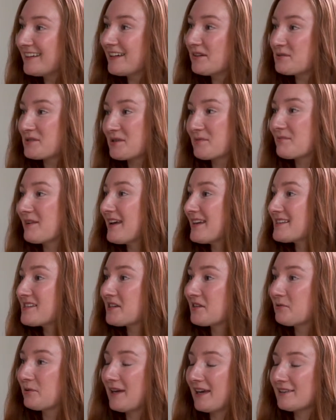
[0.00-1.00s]
It was
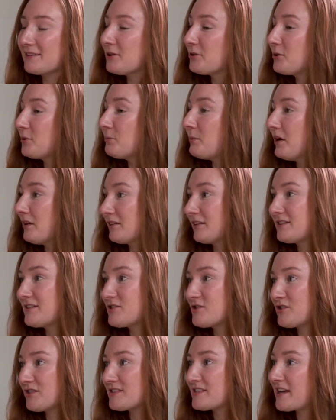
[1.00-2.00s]
amazing. We had local
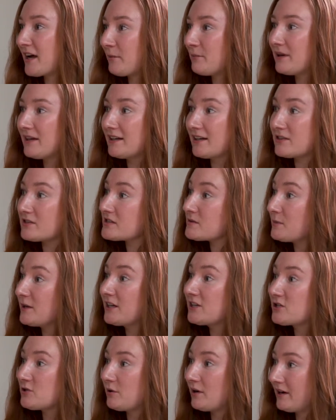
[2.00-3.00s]
politicians come in and speak
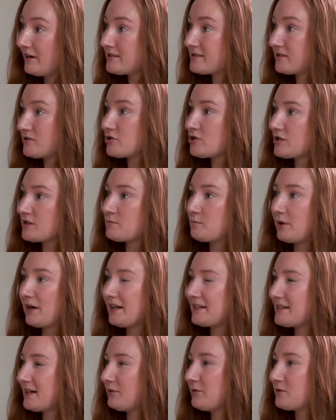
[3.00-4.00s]
to us and just break
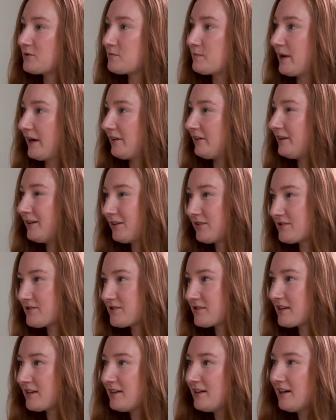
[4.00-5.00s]
down those
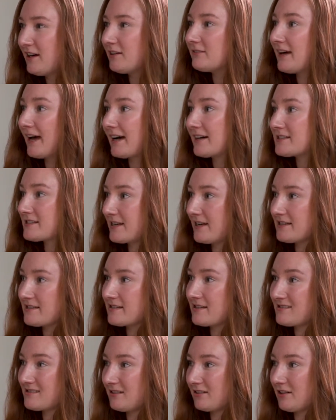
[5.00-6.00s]
barriers of access,
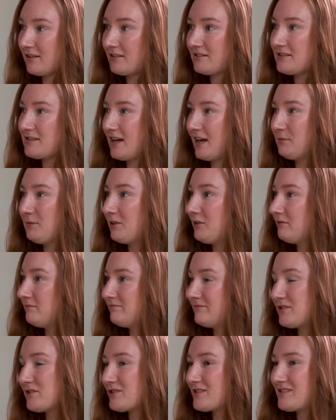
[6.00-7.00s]
because a lot of the time
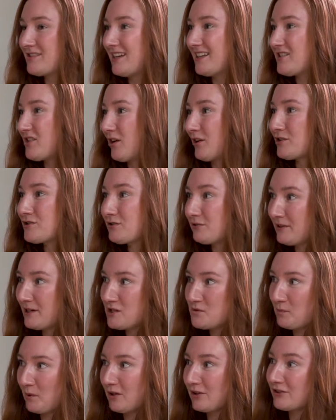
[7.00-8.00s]
it's hard to
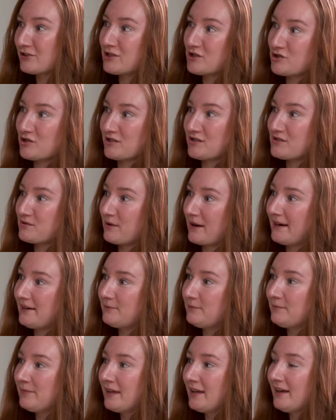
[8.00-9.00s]
reach politicians, right?
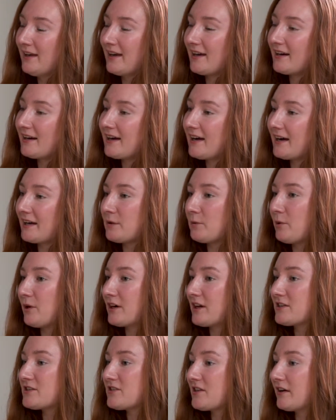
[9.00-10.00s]
And I kind of
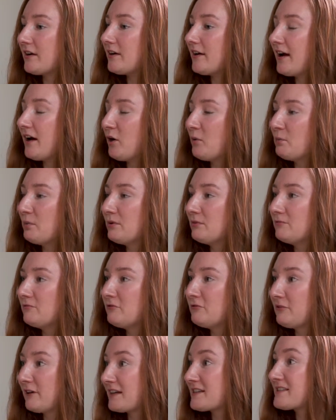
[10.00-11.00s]
wanted to help
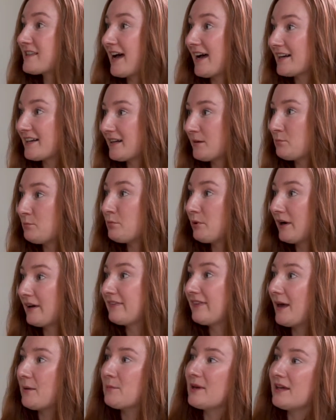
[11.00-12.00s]
fix that and bring
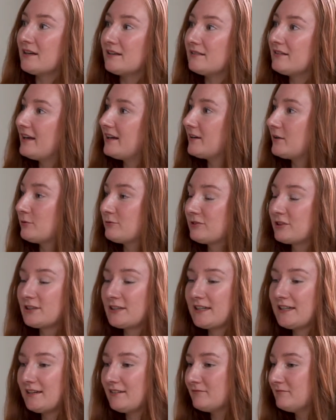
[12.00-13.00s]
them in a
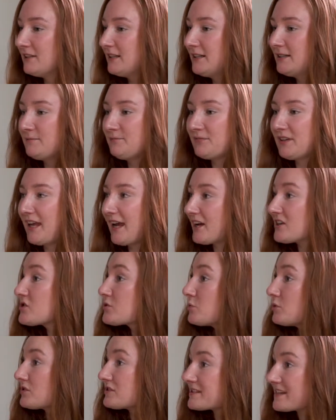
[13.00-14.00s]
really
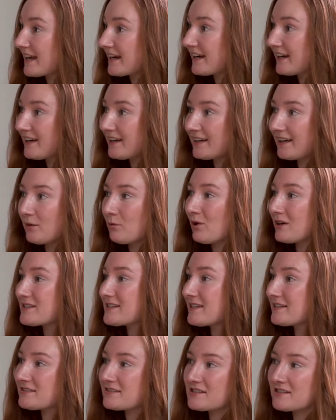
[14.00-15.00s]
casual setting. It
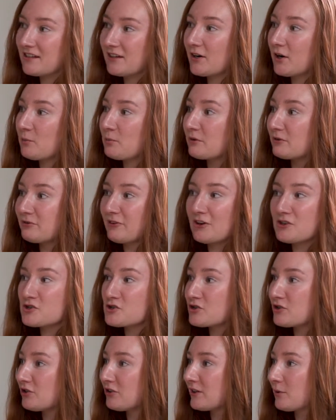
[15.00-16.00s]
wasn't,
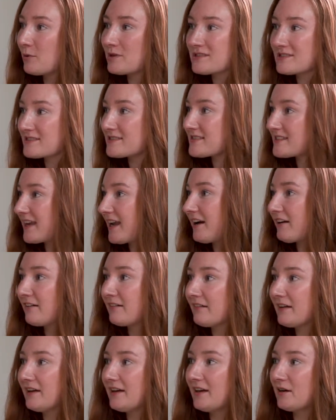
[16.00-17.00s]
professional. It wasn't
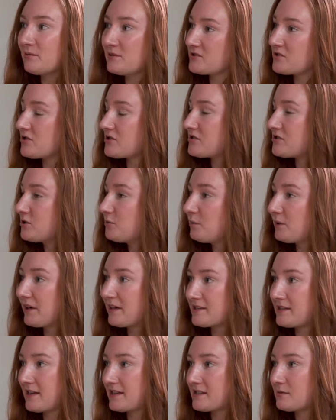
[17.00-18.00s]
scary. It was just super
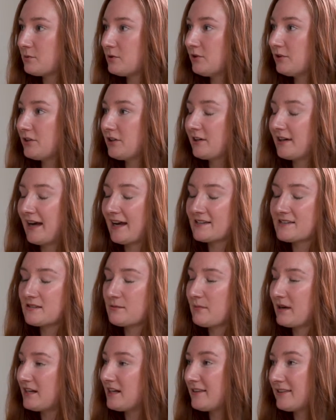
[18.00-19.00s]
accessible. You could ask them
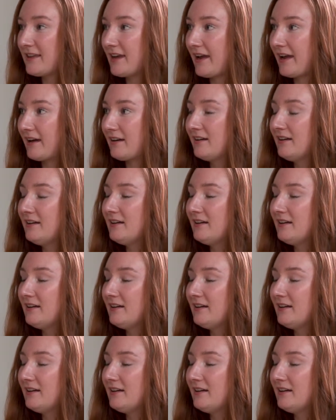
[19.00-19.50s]
anything.